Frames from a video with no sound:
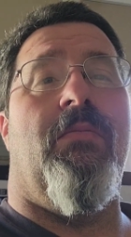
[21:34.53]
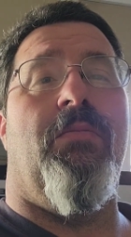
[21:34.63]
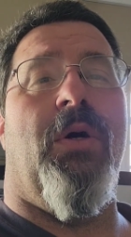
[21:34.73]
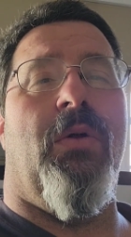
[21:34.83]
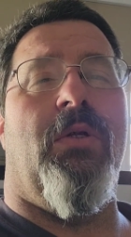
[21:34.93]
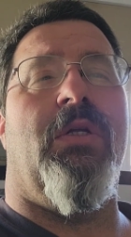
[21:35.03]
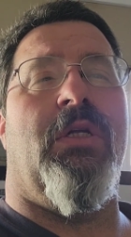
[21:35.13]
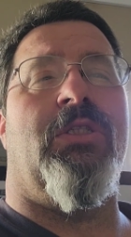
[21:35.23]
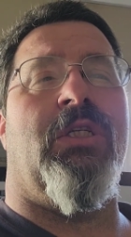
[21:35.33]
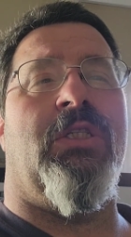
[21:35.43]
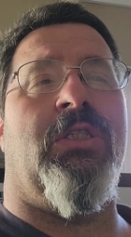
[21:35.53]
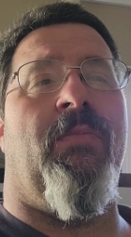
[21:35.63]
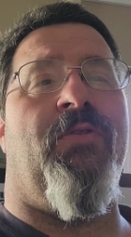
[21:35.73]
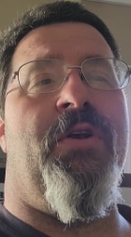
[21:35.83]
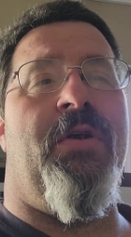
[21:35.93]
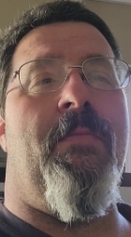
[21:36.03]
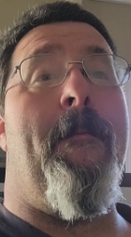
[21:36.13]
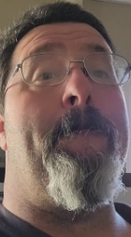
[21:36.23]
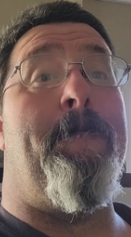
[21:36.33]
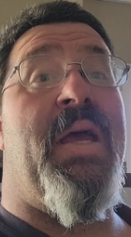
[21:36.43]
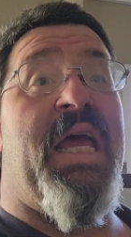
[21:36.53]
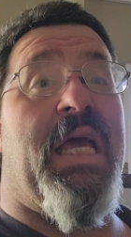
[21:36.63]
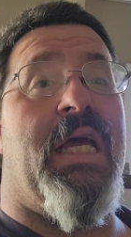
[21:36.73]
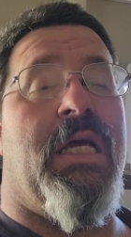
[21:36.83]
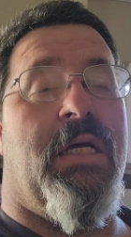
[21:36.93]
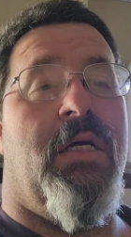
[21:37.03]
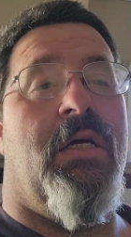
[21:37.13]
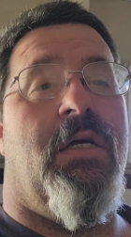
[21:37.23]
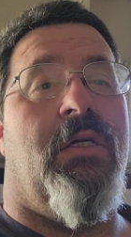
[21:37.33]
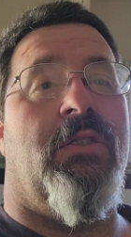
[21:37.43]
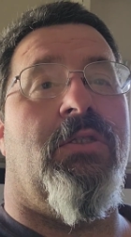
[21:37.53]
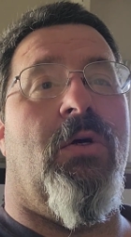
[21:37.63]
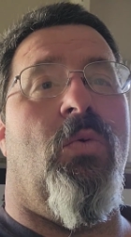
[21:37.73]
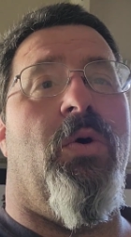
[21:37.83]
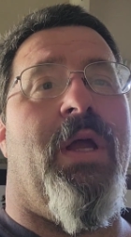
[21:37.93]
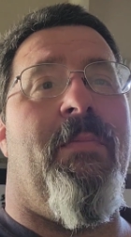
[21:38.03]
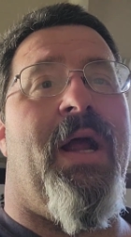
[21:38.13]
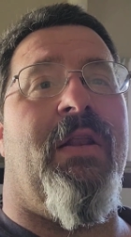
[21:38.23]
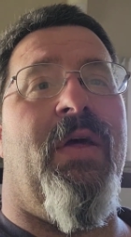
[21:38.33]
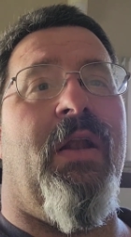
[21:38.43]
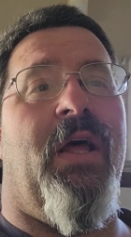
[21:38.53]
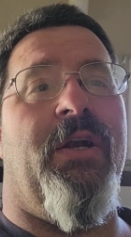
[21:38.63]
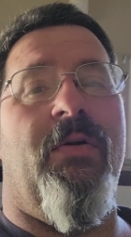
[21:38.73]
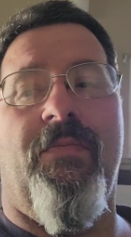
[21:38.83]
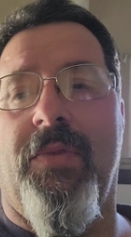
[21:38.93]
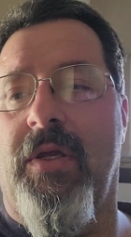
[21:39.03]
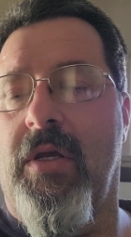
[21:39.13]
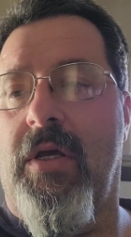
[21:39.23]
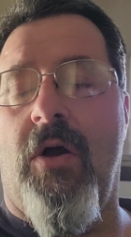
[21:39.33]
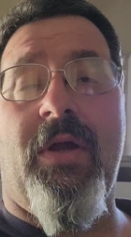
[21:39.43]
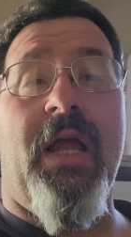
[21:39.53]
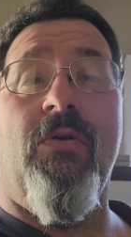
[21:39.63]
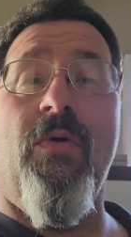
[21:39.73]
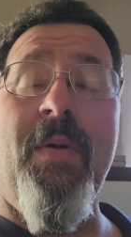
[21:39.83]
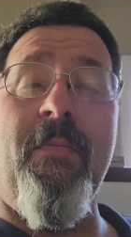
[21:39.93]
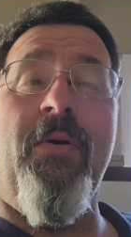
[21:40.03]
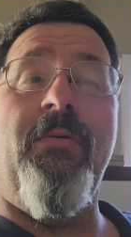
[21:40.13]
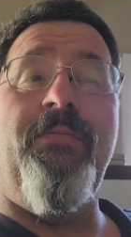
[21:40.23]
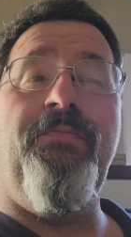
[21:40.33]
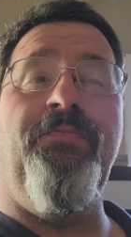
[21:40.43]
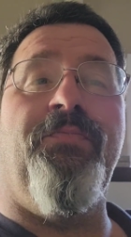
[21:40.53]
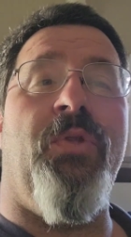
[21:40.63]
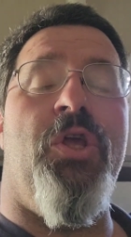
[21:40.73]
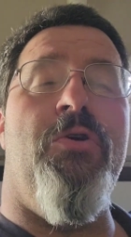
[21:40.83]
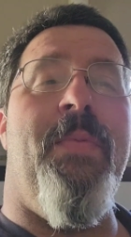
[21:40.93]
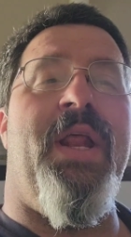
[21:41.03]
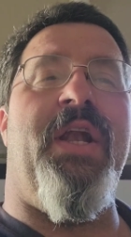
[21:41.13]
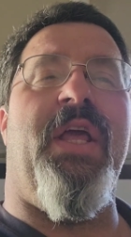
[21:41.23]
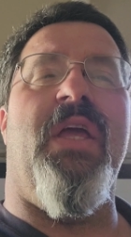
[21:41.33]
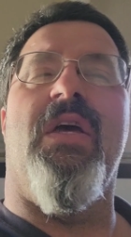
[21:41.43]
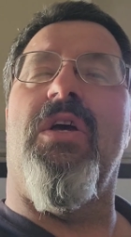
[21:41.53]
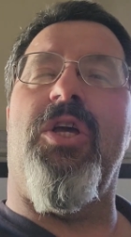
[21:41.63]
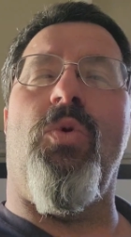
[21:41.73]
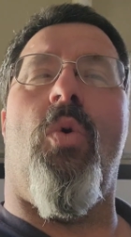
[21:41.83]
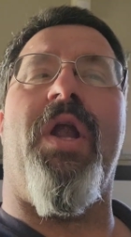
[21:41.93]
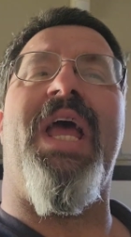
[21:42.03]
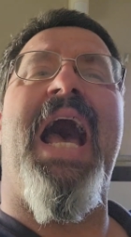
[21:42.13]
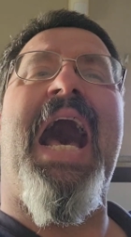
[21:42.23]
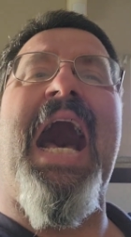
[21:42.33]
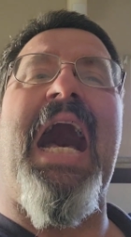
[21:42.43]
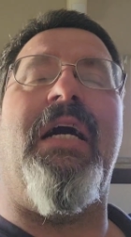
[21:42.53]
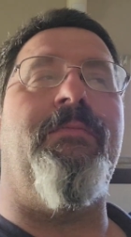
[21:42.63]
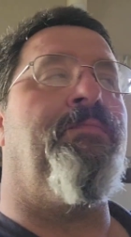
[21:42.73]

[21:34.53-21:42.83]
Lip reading: But it's something big, so we'll get back to that later. Okay, remember, humidity. You want it high.